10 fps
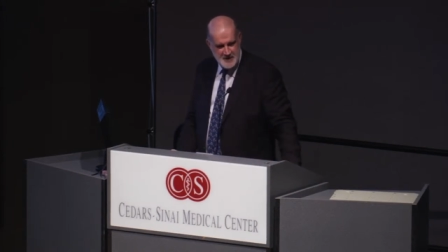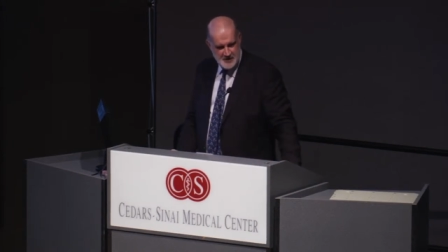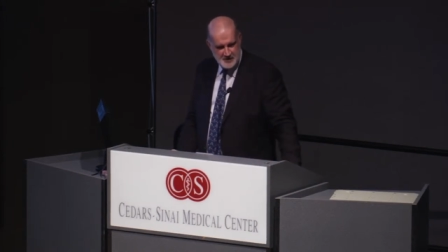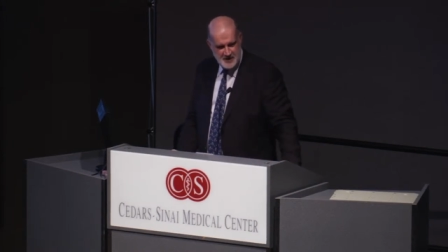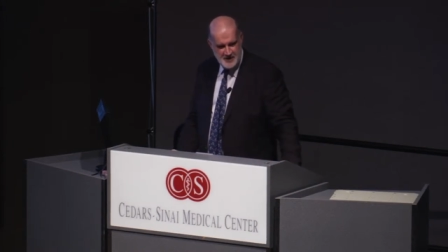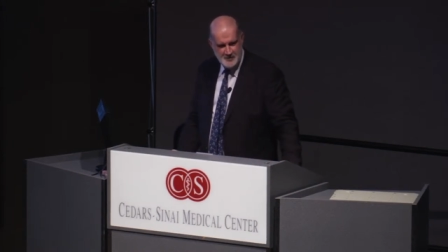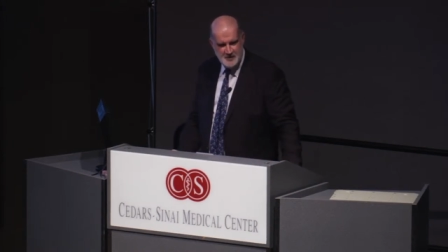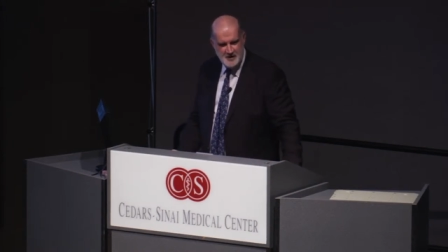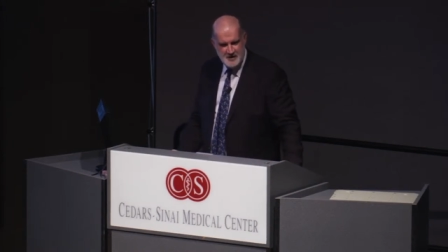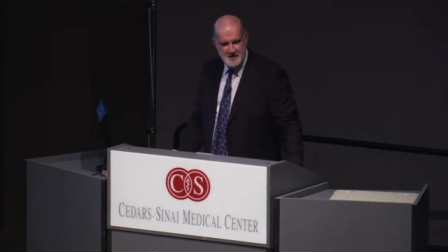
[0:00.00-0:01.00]
Okay,
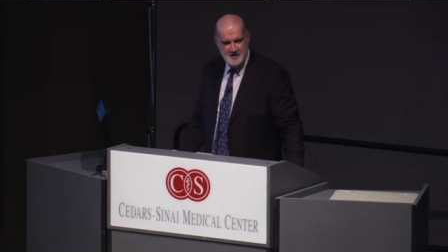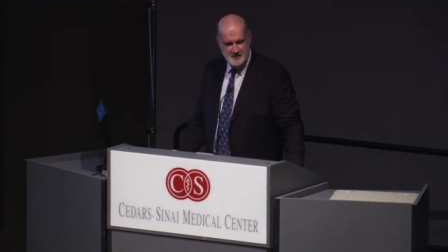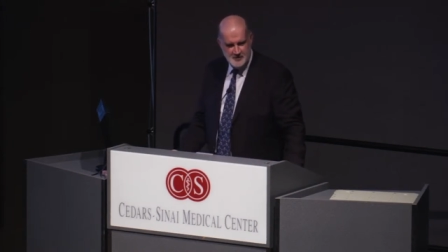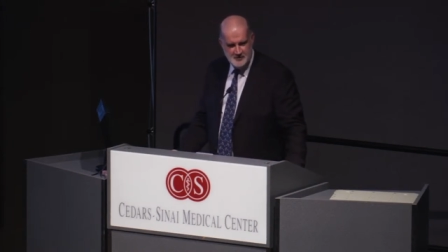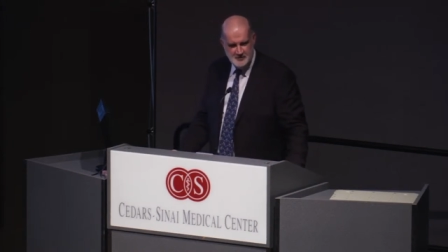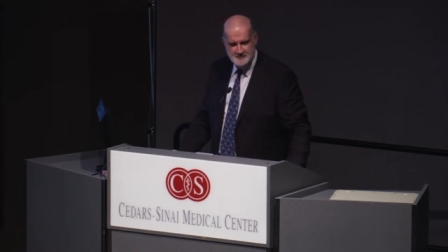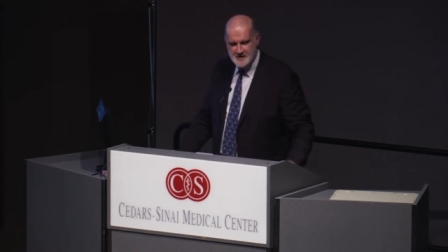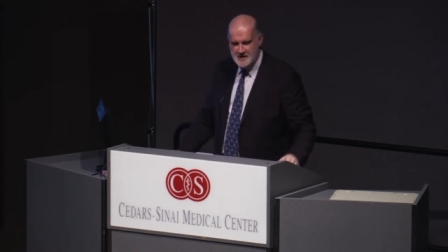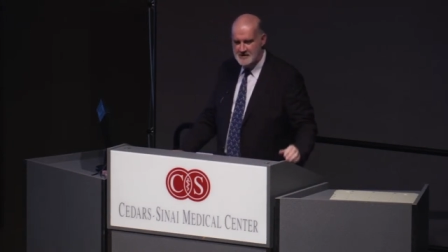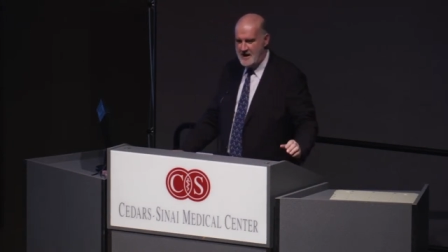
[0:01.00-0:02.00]
we got it all.
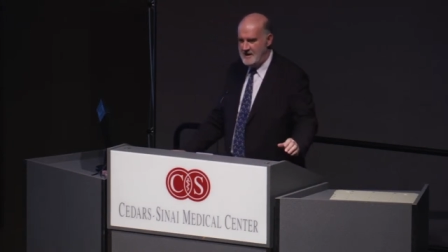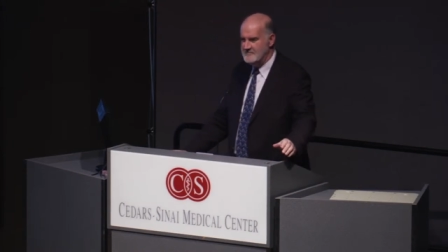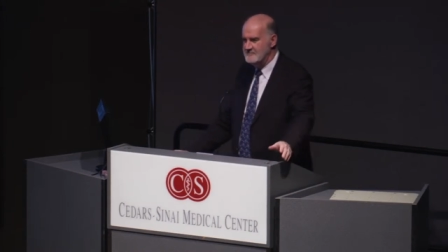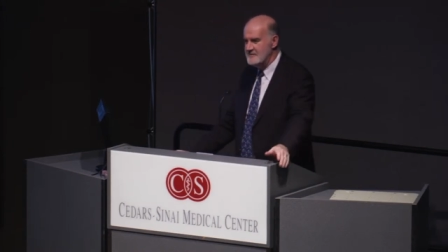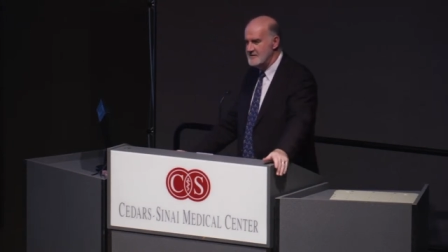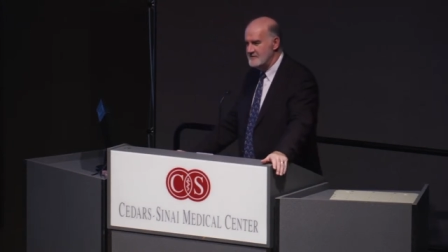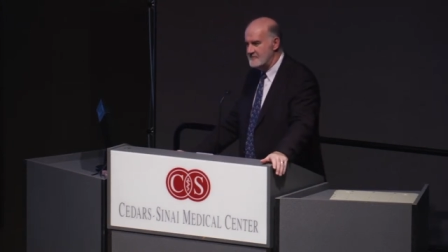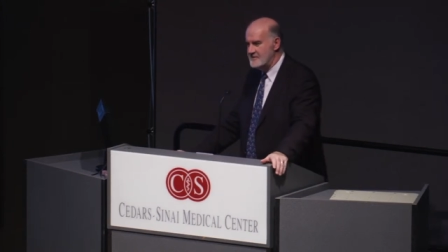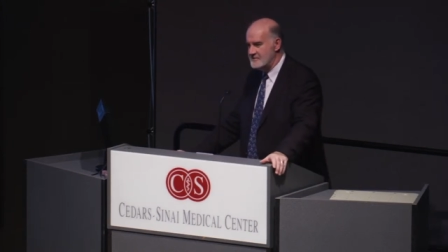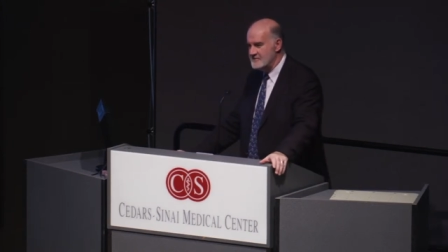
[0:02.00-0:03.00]
Okay,
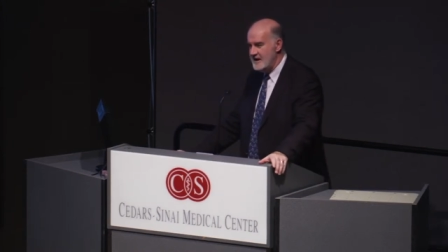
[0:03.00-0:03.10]
very good.